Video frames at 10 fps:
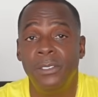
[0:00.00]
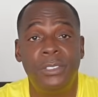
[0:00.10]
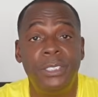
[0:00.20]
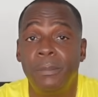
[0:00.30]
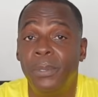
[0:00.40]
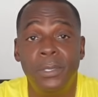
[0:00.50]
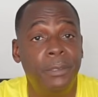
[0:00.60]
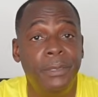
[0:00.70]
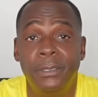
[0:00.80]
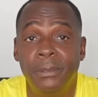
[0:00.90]
She
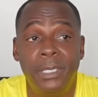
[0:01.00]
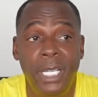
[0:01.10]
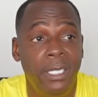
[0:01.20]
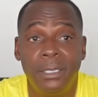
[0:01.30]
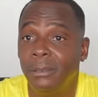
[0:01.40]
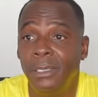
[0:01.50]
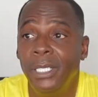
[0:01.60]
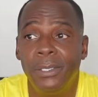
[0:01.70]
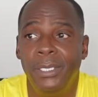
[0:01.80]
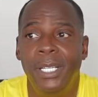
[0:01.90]
supports me. Like
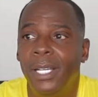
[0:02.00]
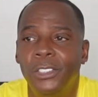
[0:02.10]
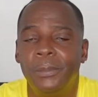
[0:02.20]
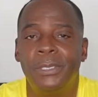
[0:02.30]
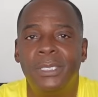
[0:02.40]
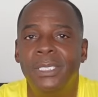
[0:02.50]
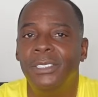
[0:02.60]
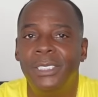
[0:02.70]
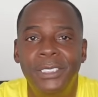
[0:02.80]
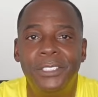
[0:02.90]
literally 100%,
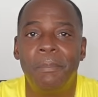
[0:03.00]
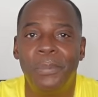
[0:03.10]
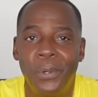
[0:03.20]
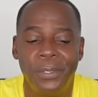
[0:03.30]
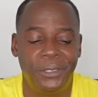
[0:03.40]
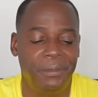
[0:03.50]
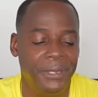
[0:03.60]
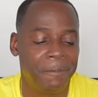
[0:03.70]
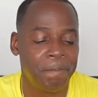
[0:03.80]
she supports me.